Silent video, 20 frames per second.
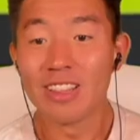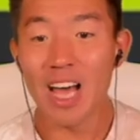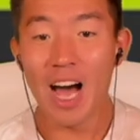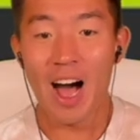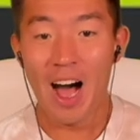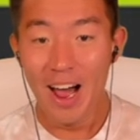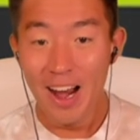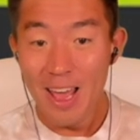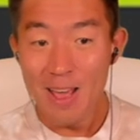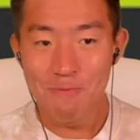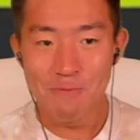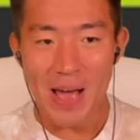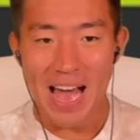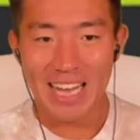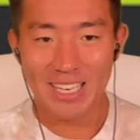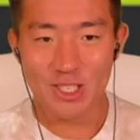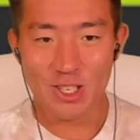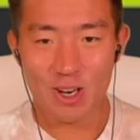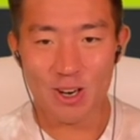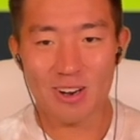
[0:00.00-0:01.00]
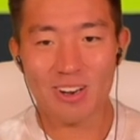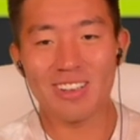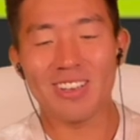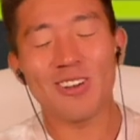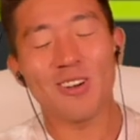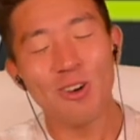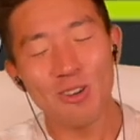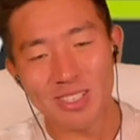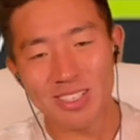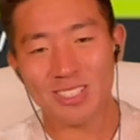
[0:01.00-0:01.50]
Honey Badger,
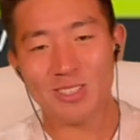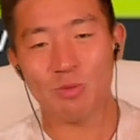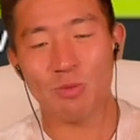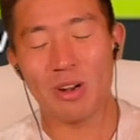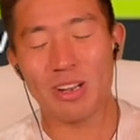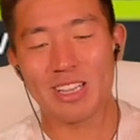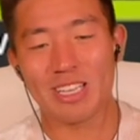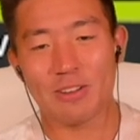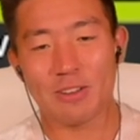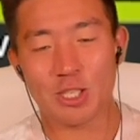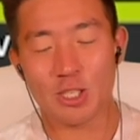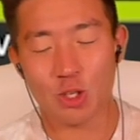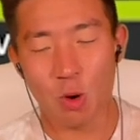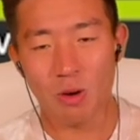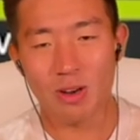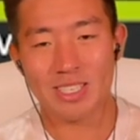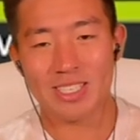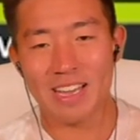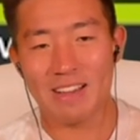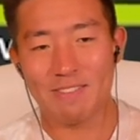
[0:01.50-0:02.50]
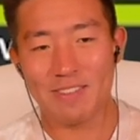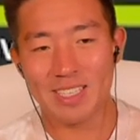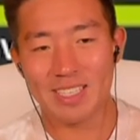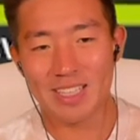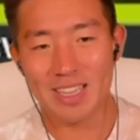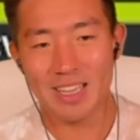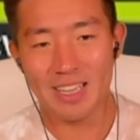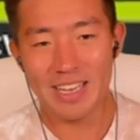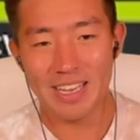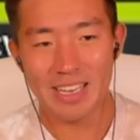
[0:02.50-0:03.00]
who's just one of the shortest safeties
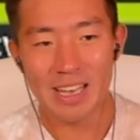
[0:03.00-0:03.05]
in the league.